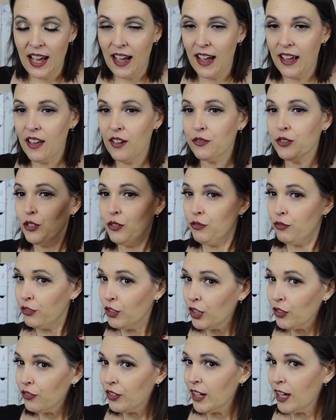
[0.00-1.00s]
I have to
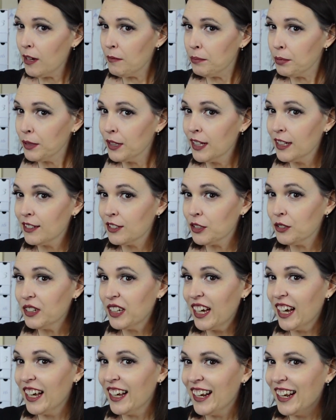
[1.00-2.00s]
floof it up to
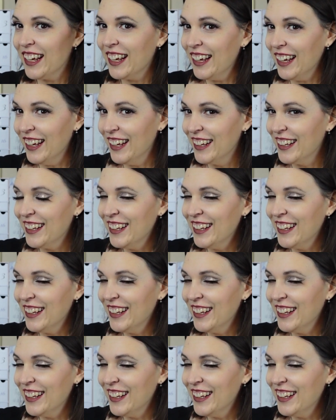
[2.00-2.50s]
get it